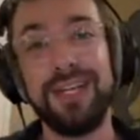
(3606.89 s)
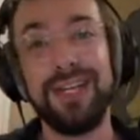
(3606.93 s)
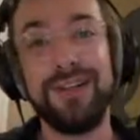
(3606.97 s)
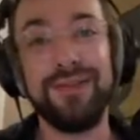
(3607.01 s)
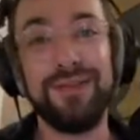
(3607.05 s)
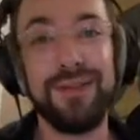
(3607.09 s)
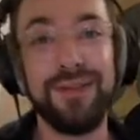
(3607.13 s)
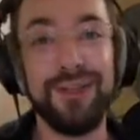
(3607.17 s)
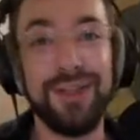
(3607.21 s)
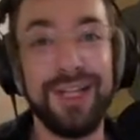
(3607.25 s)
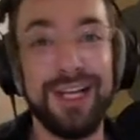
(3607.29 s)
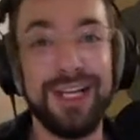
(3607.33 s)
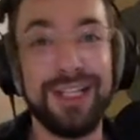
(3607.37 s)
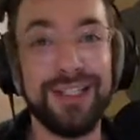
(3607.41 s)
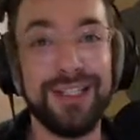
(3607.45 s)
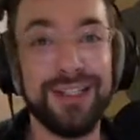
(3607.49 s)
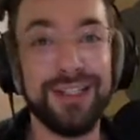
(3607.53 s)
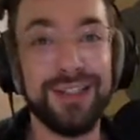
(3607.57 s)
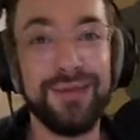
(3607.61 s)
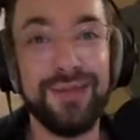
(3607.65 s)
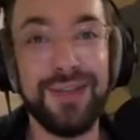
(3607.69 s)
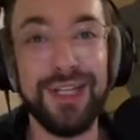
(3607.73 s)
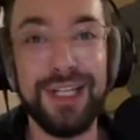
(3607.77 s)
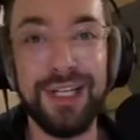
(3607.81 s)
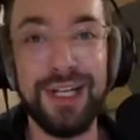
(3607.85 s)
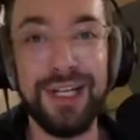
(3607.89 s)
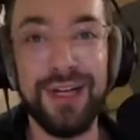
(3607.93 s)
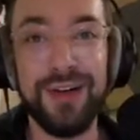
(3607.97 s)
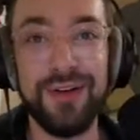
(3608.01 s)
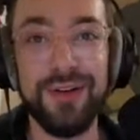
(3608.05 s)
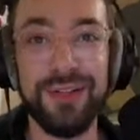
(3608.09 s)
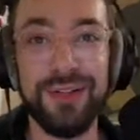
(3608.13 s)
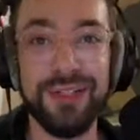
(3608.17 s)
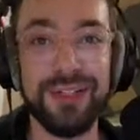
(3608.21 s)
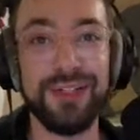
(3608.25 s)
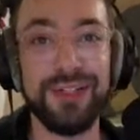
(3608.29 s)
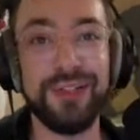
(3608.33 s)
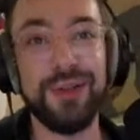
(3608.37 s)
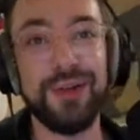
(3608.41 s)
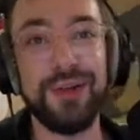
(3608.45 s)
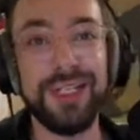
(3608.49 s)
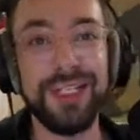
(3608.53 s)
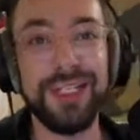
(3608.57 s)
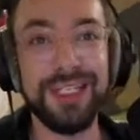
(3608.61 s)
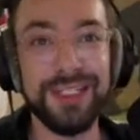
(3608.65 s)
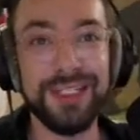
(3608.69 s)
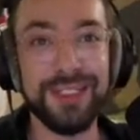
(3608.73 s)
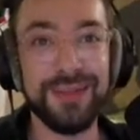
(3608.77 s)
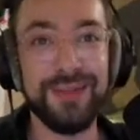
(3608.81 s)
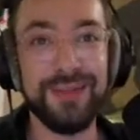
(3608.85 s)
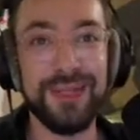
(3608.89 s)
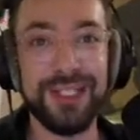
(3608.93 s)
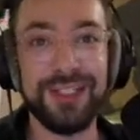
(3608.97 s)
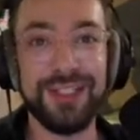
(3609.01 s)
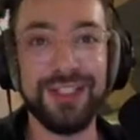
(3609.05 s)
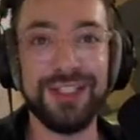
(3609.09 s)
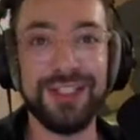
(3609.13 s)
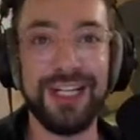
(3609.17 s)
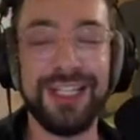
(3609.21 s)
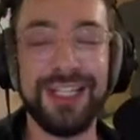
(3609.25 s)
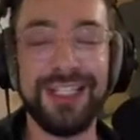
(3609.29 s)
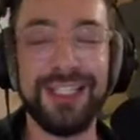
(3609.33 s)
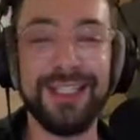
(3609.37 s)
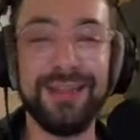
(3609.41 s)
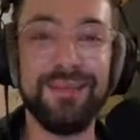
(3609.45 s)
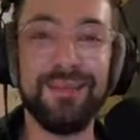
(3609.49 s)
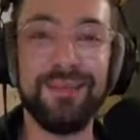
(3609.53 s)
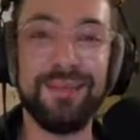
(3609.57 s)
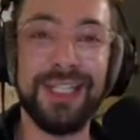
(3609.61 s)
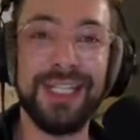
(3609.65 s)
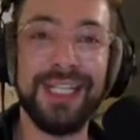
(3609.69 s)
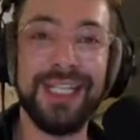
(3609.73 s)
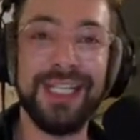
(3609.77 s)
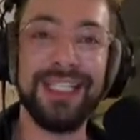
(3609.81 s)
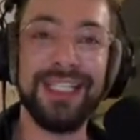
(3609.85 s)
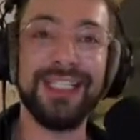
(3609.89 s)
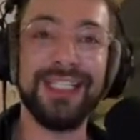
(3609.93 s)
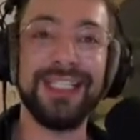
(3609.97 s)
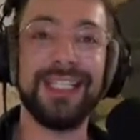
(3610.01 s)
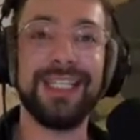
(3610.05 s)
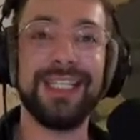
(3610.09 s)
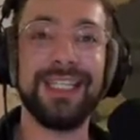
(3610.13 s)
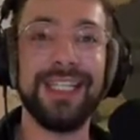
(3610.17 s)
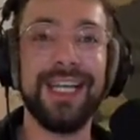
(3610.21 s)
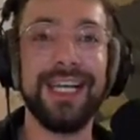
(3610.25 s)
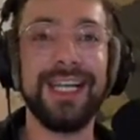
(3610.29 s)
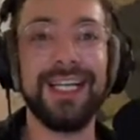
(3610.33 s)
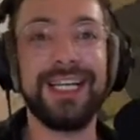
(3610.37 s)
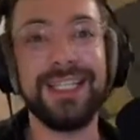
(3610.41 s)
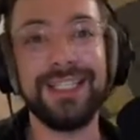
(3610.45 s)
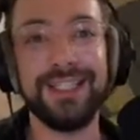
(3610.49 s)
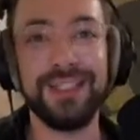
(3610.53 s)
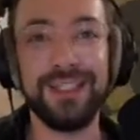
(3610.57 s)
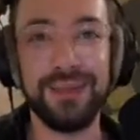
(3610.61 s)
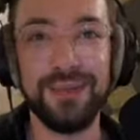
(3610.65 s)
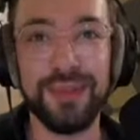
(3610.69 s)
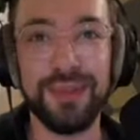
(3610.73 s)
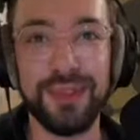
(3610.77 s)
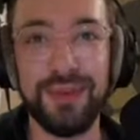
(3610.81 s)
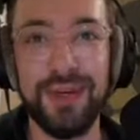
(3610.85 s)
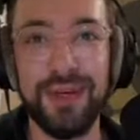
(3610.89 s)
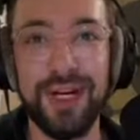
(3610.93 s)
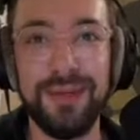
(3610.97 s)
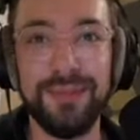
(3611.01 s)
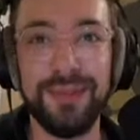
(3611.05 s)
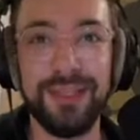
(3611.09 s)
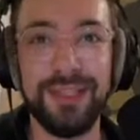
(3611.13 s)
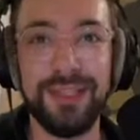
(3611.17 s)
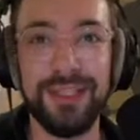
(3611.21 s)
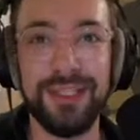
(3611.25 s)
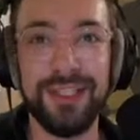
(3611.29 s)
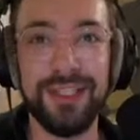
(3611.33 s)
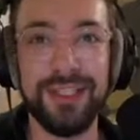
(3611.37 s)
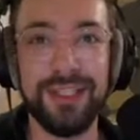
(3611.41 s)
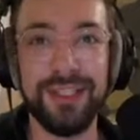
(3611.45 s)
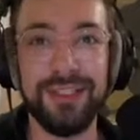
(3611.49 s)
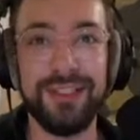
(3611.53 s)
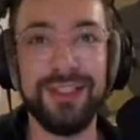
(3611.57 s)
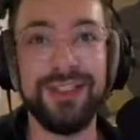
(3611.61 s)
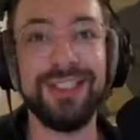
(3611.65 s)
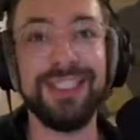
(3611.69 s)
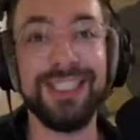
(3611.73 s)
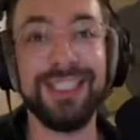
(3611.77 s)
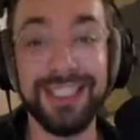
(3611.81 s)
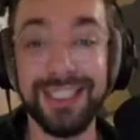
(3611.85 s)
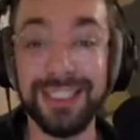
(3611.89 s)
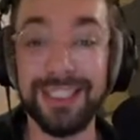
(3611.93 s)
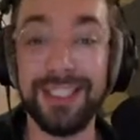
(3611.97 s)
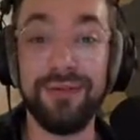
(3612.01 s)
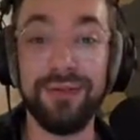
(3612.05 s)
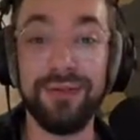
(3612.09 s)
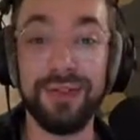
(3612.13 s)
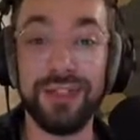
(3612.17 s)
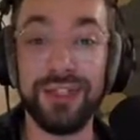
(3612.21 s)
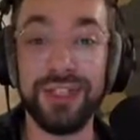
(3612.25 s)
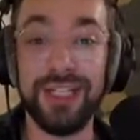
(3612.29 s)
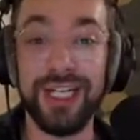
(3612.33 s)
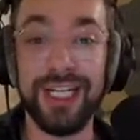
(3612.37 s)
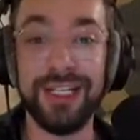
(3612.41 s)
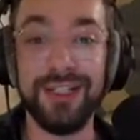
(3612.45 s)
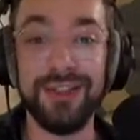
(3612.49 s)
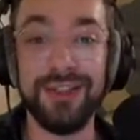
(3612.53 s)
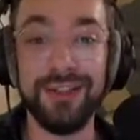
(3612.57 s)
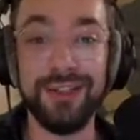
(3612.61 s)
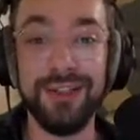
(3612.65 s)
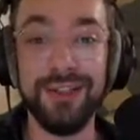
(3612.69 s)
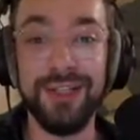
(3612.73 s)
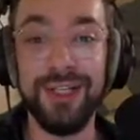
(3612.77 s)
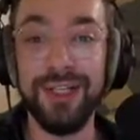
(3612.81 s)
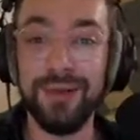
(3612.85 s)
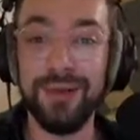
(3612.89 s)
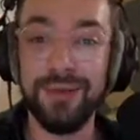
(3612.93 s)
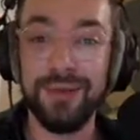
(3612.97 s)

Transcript: if you like this video and enjoyed it as much as I did, please like and subscribe to the Discover channel.